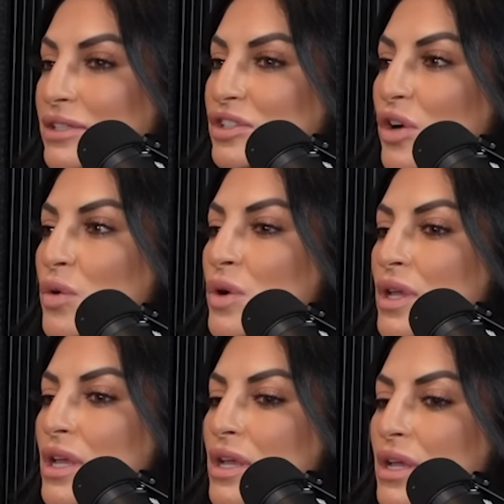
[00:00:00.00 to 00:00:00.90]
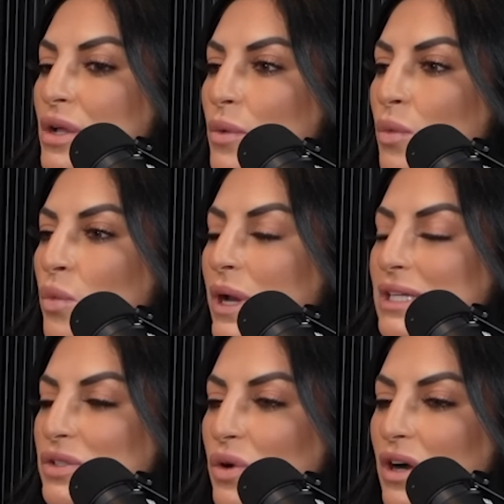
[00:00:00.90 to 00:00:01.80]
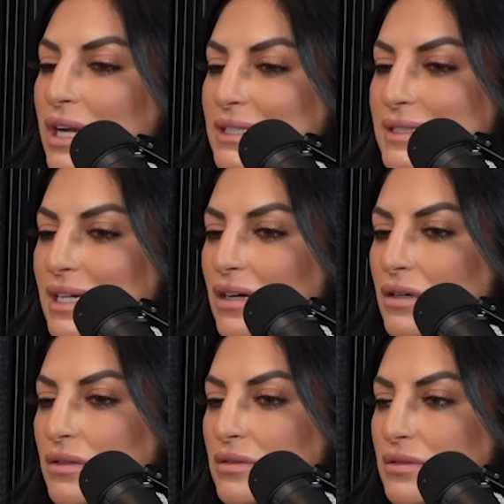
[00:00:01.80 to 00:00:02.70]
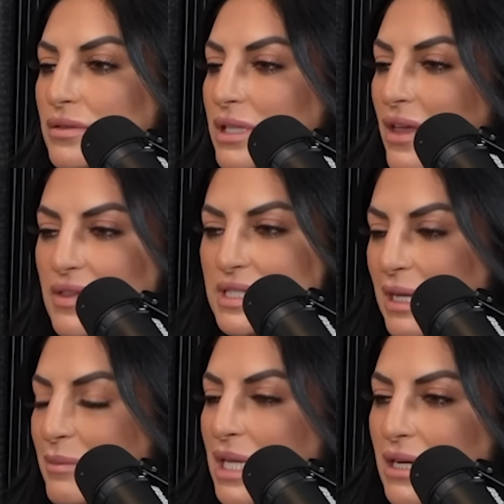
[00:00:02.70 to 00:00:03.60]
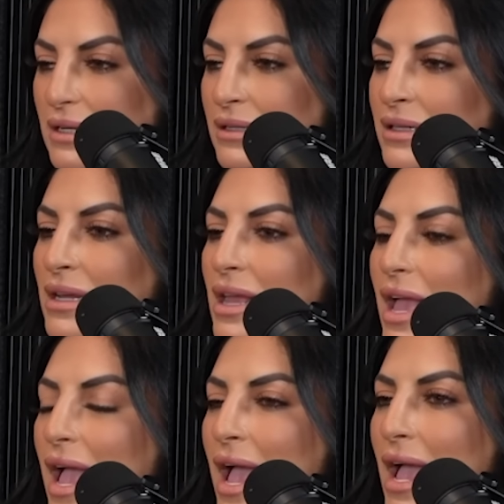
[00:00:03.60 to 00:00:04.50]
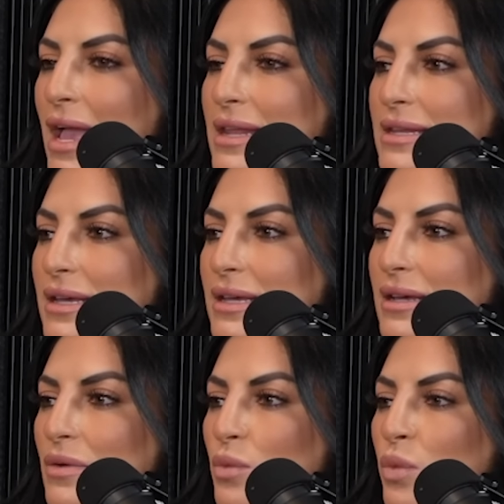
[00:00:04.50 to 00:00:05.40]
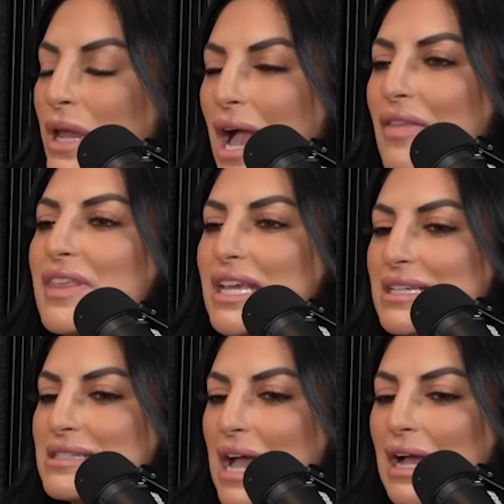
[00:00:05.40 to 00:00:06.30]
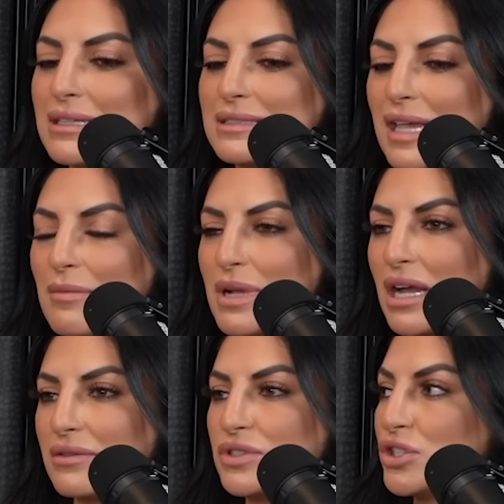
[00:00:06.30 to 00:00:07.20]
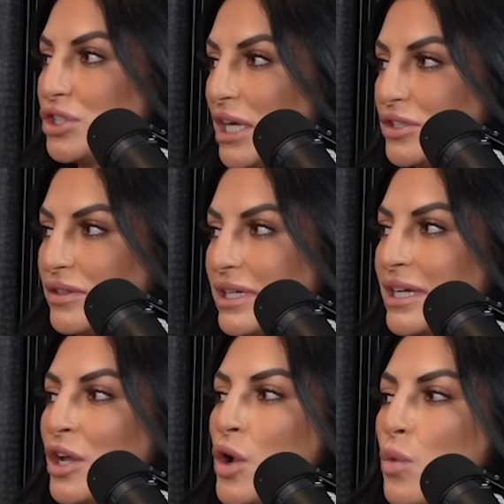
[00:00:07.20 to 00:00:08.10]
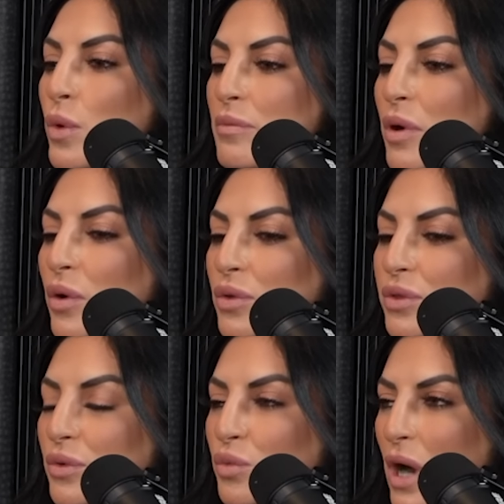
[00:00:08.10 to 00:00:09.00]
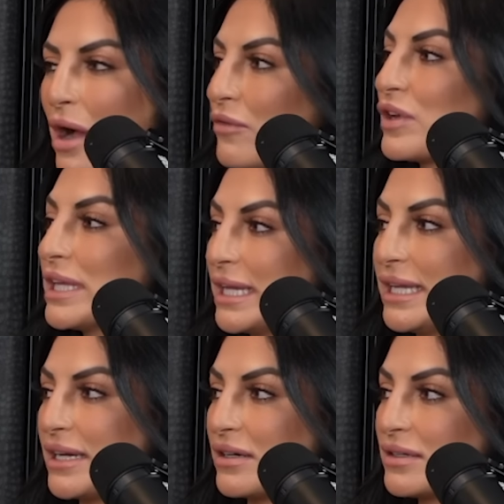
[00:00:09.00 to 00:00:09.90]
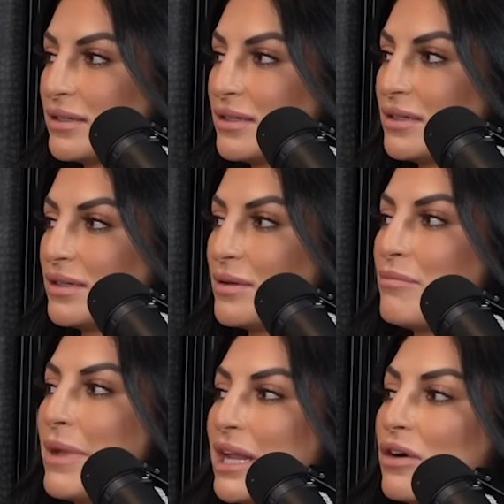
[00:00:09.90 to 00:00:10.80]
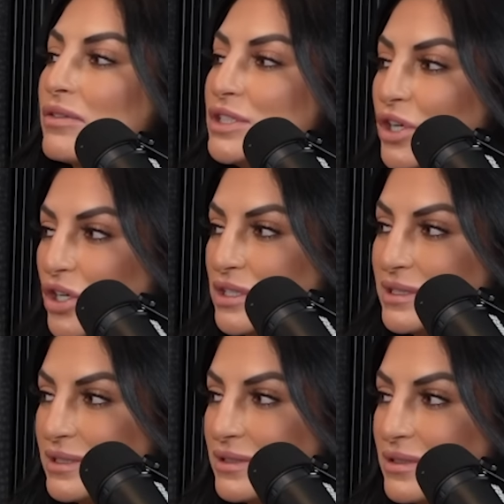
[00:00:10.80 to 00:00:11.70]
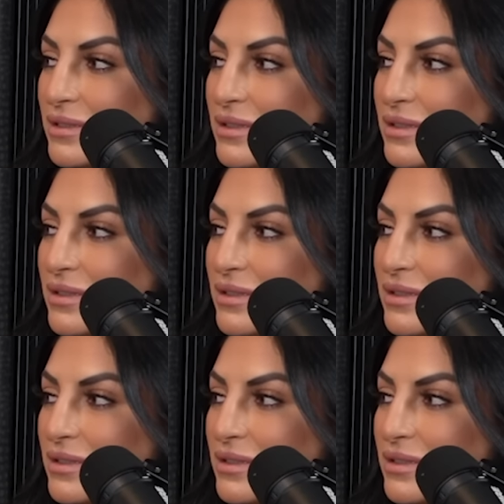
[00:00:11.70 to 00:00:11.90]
So we tore our ACL, the same year. And we had the exact same kind of trajectory. We both were out for like a year, made our returns.